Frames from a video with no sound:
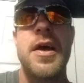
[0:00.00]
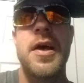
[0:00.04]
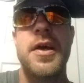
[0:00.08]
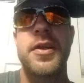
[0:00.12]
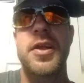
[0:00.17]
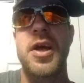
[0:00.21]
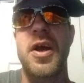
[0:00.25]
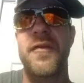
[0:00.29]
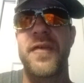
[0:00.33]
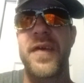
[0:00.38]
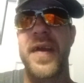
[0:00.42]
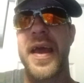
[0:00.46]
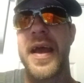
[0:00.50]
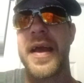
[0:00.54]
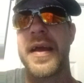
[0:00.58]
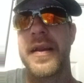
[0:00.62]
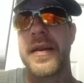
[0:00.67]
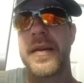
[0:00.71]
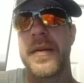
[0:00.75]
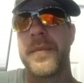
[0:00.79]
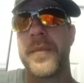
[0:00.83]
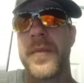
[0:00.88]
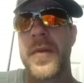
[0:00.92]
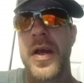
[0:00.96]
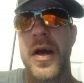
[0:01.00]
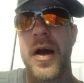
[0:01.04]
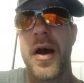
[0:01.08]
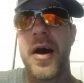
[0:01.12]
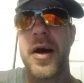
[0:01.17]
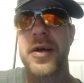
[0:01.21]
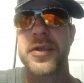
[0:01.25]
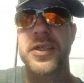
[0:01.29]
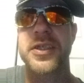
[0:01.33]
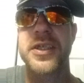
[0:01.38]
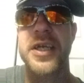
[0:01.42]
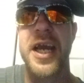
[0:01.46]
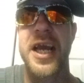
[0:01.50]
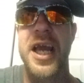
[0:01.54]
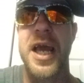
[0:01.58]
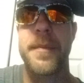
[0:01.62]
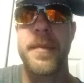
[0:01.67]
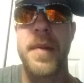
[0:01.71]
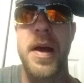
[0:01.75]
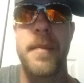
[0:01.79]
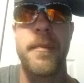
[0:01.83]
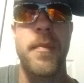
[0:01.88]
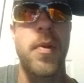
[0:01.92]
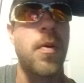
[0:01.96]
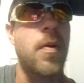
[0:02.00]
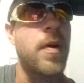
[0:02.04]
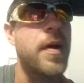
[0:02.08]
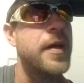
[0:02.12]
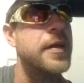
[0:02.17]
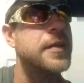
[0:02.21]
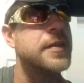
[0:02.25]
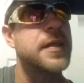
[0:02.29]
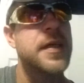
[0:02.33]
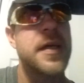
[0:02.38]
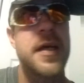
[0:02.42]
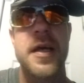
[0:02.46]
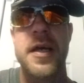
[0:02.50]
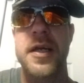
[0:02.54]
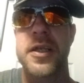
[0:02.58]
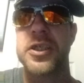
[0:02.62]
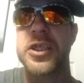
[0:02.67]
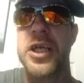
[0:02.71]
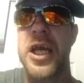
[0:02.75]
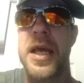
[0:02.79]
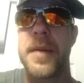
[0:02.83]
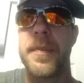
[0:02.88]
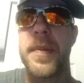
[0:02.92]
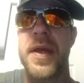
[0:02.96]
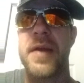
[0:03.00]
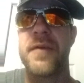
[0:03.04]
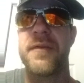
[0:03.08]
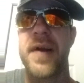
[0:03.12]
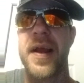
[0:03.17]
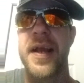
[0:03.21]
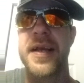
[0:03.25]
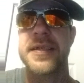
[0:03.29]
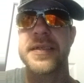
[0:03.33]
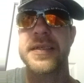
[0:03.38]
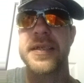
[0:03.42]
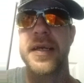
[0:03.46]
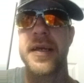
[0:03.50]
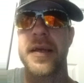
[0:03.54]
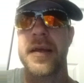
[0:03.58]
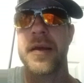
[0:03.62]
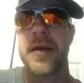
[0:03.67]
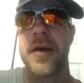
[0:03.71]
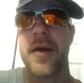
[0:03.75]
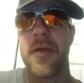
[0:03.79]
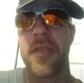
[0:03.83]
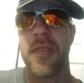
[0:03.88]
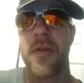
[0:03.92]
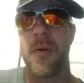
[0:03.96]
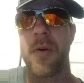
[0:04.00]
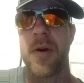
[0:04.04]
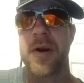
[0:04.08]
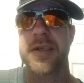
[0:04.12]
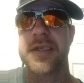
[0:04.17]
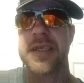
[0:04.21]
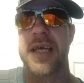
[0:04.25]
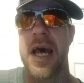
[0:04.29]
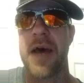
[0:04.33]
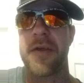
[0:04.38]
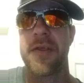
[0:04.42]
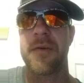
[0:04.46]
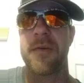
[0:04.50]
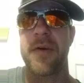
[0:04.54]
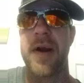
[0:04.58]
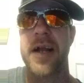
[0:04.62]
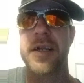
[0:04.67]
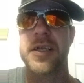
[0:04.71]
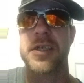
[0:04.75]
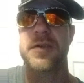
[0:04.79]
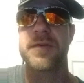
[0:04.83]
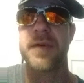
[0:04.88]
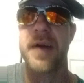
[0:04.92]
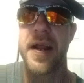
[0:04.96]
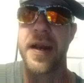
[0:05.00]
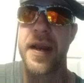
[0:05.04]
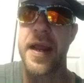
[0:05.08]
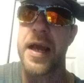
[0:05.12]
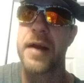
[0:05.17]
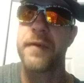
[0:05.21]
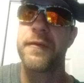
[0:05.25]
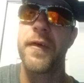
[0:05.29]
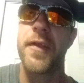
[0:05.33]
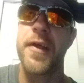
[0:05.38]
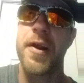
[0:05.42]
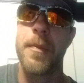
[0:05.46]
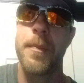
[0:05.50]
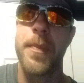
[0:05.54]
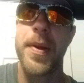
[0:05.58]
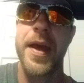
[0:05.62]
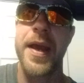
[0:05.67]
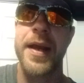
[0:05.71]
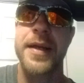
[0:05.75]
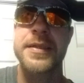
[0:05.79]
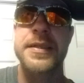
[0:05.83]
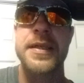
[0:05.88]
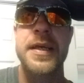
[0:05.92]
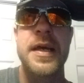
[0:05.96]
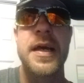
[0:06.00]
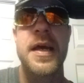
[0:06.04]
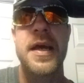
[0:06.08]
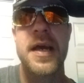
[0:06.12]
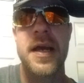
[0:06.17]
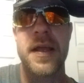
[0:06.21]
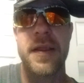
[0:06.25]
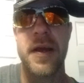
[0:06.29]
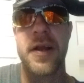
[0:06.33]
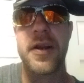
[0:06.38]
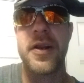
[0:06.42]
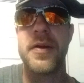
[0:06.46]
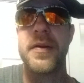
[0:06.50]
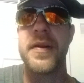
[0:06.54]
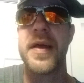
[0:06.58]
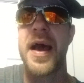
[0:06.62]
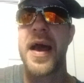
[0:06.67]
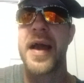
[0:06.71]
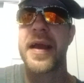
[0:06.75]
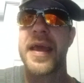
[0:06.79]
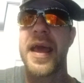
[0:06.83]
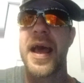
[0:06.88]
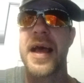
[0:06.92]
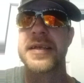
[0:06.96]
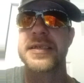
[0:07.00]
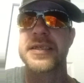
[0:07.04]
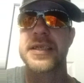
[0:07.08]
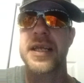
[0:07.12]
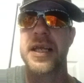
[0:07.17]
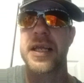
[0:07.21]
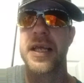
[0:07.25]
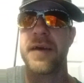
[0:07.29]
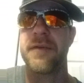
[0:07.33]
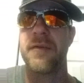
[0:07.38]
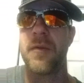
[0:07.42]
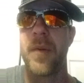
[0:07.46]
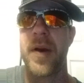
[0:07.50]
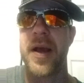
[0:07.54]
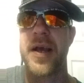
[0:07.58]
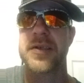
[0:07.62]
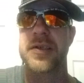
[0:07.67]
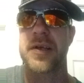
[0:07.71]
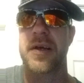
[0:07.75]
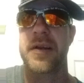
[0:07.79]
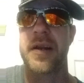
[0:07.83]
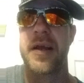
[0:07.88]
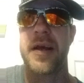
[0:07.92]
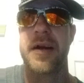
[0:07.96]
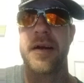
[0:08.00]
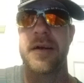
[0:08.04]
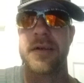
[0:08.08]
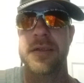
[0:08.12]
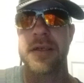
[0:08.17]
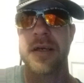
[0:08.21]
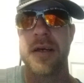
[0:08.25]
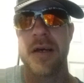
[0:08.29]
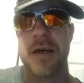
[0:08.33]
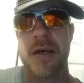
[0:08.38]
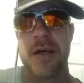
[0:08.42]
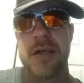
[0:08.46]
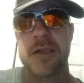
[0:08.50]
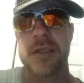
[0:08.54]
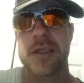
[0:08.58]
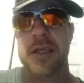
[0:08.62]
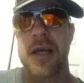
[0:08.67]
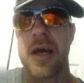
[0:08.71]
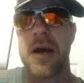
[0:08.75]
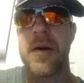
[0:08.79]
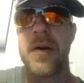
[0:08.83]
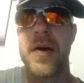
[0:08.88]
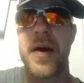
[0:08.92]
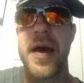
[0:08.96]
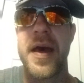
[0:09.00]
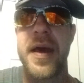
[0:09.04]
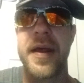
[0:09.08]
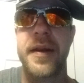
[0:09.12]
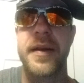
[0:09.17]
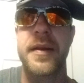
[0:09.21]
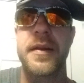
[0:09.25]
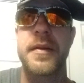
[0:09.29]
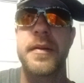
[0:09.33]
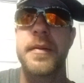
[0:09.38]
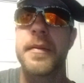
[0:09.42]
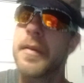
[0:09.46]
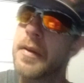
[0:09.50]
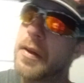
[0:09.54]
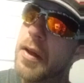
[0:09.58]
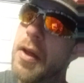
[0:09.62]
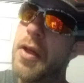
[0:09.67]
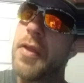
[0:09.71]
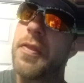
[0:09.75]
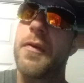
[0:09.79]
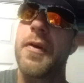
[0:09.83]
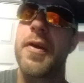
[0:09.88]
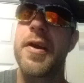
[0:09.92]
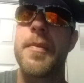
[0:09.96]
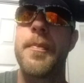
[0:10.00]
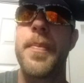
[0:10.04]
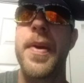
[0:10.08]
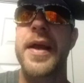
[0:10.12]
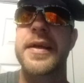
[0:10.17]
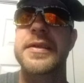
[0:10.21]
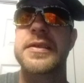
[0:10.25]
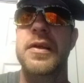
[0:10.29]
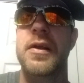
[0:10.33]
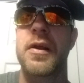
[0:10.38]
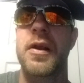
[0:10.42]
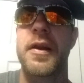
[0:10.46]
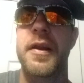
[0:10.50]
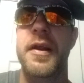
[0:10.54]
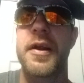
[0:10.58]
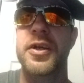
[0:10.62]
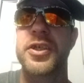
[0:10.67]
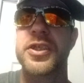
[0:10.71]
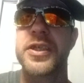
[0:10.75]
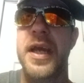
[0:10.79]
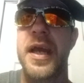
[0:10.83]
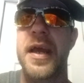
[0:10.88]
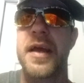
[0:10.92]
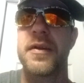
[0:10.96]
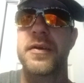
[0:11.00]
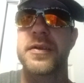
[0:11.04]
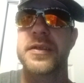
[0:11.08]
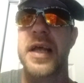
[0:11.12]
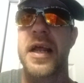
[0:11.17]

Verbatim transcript: Don't forget, also check out my boys, JB Racing, Thor Seth, and Righteous Redneck for their picks. They do diecast giveaways on theirs. So go ahead and throw your picks on their channels.